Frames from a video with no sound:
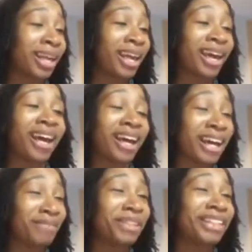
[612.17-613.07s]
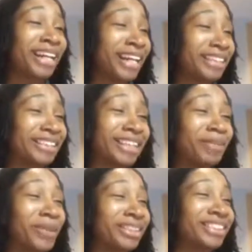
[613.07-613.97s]
I have a lot, and I
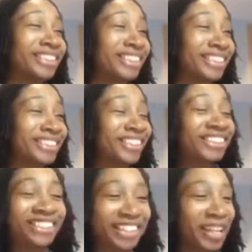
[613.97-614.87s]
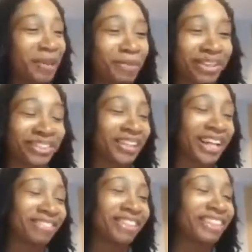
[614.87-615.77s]
wanted to discuss it all today, but, I
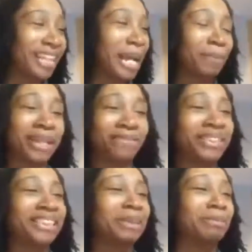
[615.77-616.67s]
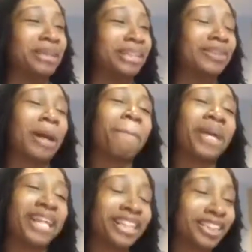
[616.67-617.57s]
have to cap it at 15 minutes. So I
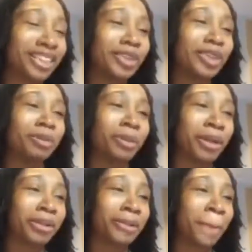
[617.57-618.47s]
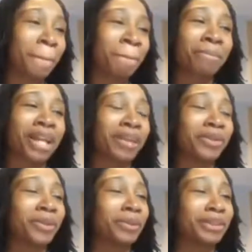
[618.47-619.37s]
may continue tomorrow. I
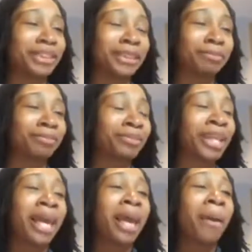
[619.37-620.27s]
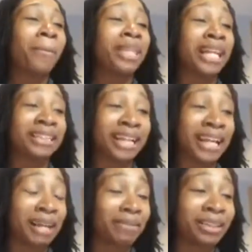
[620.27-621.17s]
don't know. We'll see. But that is what I
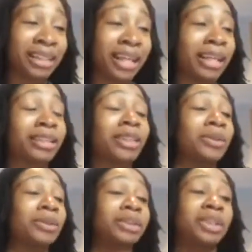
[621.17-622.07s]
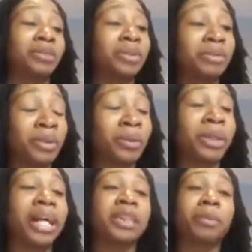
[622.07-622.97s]
have today. So just a review,
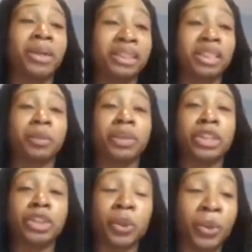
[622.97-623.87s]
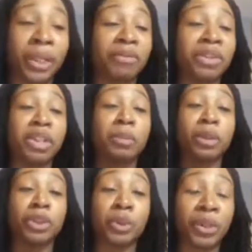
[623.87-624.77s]
God's presence brings joy. If you need
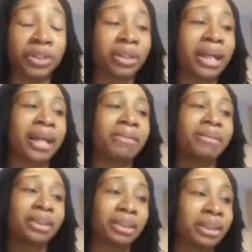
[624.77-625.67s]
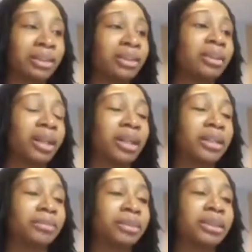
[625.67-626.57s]
more joy in your life, seek
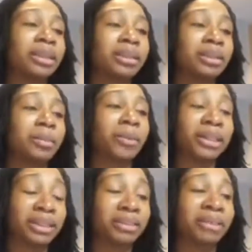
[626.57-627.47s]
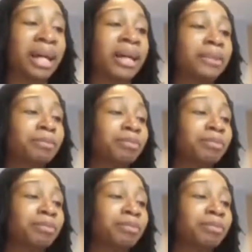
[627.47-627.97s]
the presence of God.